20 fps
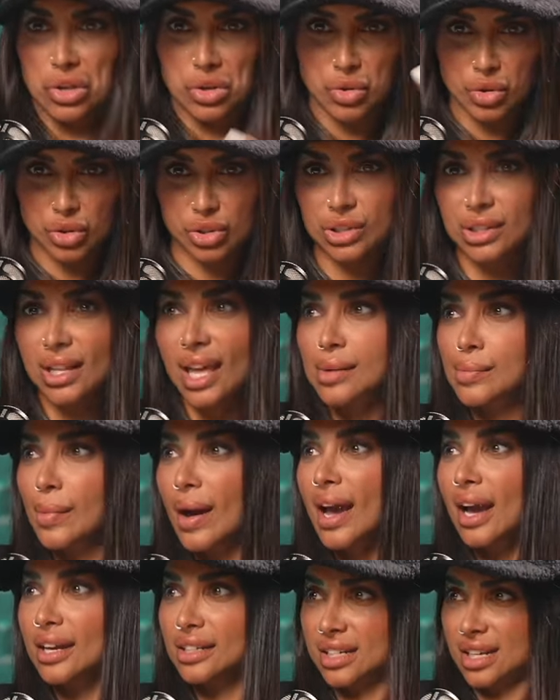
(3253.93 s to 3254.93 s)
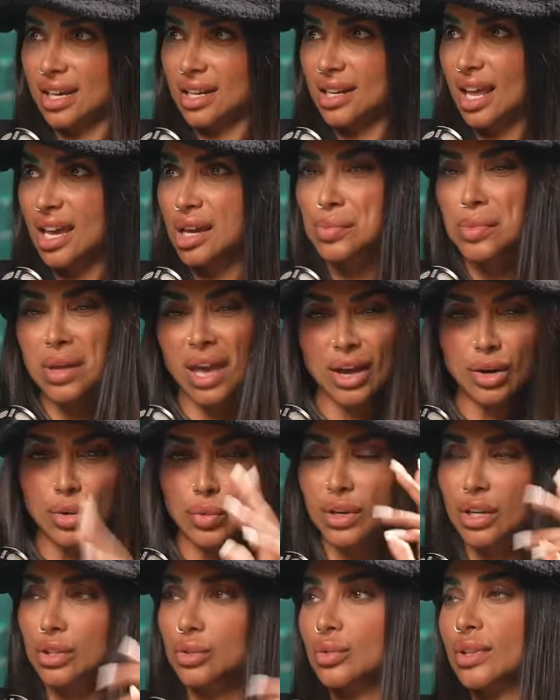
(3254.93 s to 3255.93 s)
you should like my idea and like me, I
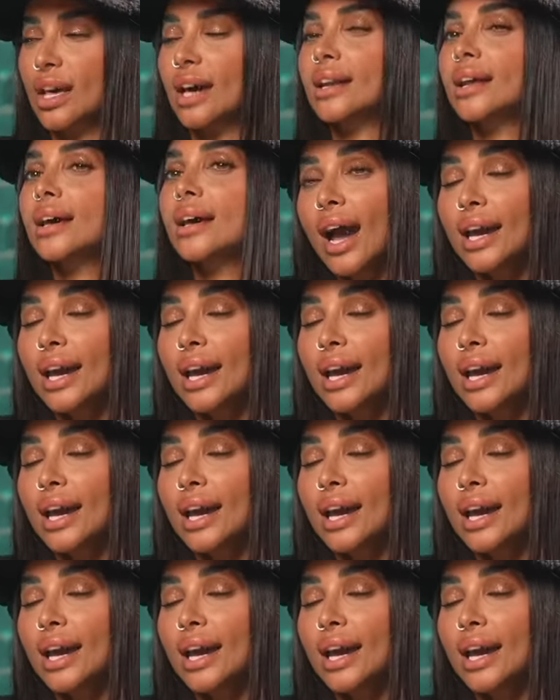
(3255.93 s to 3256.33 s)
don't want to do that.